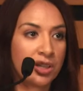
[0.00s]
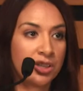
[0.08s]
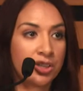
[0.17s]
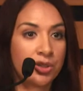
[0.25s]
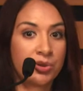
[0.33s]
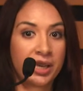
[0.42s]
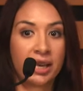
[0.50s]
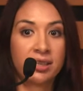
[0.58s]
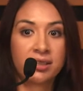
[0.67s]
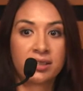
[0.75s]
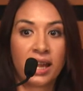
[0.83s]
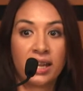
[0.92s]
and 2
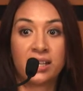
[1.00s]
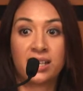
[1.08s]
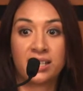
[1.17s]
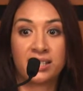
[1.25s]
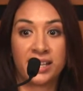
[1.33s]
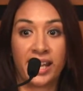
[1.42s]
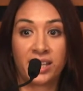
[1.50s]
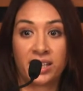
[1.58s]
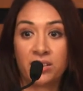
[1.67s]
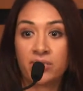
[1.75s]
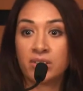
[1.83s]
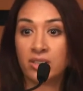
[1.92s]
test and it is
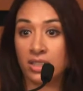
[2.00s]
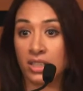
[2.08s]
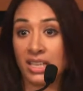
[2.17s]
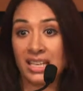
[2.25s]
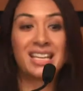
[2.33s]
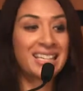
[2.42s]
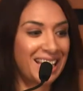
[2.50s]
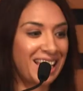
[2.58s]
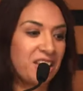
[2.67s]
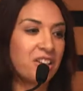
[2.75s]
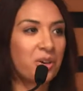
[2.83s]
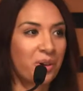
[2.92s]
negative?
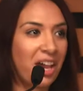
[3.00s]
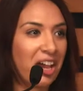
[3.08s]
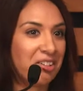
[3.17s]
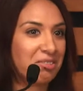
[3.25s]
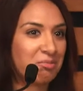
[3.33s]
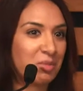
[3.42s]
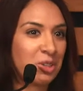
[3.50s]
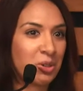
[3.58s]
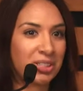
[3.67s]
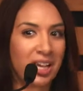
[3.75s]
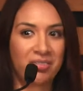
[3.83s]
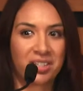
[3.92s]
Okay, I've been
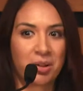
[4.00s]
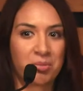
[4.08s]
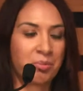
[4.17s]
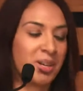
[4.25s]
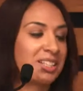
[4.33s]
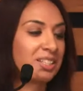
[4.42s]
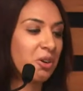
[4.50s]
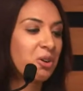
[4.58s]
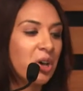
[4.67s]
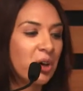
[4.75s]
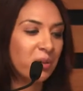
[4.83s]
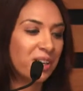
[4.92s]
told I have a couple of minutes. So
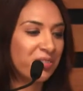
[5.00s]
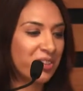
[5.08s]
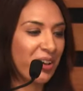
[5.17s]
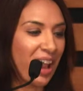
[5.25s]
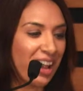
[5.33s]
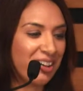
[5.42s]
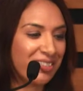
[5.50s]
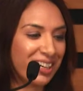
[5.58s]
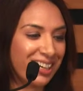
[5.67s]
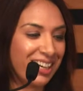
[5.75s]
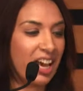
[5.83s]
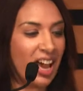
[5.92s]
what if you have
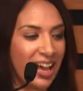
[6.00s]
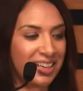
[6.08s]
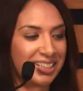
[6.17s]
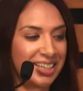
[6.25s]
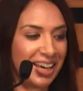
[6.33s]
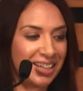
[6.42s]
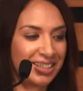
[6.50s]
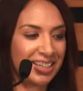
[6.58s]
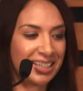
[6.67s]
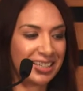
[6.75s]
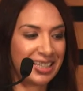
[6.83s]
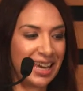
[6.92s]
had a test and
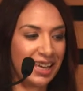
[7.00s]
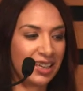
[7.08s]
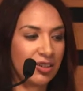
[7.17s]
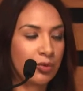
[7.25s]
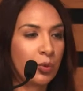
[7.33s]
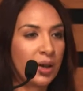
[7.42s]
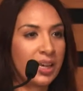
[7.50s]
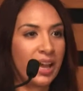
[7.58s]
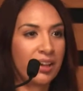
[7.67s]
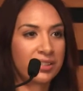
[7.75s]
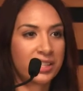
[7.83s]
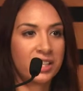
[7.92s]
it's negative? What
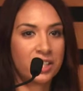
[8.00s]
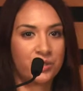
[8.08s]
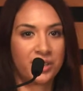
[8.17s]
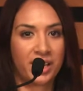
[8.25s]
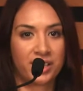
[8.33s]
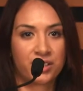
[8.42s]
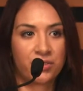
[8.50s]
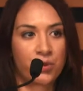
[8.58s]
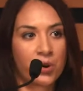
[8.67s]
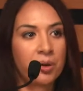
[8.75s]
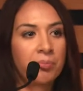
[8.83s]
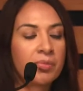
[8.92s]
else can you test
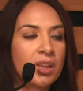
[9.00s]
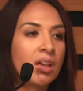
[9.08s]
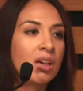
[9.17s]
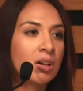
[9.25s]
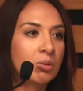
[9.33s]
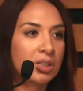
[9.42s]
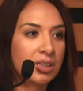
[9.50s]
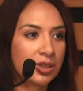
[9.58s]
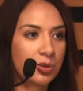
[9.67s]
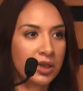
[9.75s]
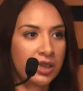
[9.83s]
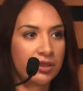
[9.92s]
for? Well, in
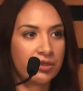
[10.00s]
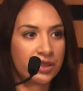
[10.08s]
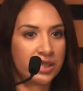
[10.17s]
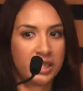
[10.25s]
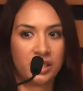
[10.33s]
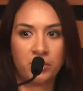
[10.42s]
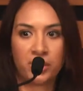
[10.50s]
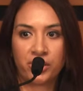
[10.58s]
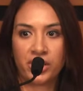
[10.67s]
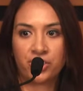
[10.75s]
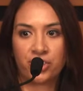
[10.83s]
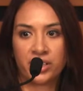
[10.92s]
2013,
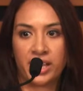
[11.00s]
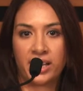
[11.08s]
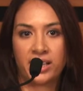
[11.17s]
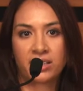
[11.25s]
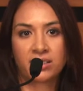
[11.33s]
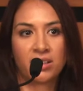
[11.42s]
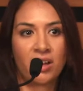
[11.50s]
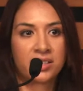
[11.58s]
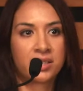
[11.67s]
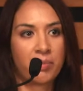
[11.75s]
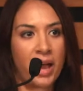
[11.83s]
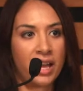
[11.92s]
Myriad Genetics lost
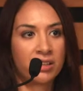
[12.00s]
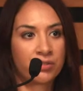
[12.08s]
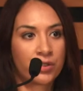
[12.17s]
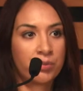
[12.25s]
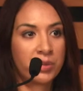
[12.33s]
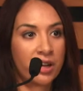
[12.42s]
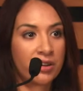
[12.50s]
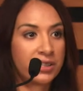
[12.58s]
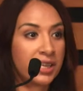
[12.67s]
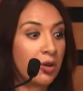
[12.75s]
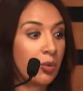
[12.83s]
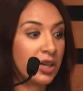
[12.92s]
the patent for
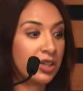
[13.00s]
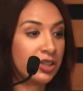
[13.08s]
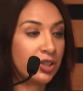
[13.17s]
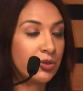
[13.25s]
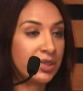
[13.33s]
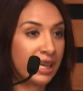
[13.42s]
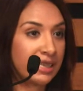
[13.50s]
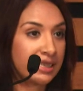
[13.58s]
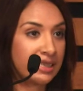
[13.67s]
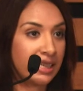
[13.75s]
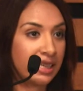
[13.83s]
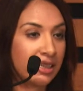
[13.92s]
BRCA 1 and 2
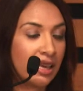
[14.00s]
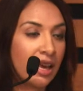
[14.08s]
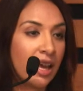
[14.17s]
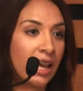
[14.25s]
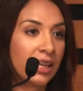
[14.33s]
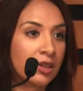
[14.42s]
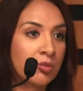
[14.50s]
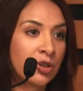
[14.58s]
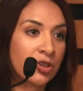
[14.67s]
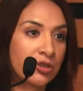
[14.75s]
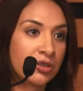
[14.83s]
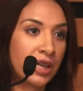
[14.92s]
testing, and
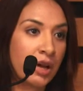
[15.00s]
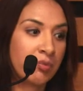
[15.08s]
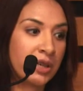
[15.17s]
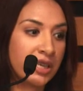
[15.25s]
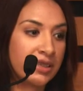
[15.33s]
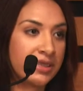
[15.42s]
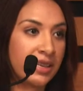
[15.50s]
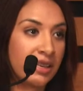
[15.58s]
commercial companies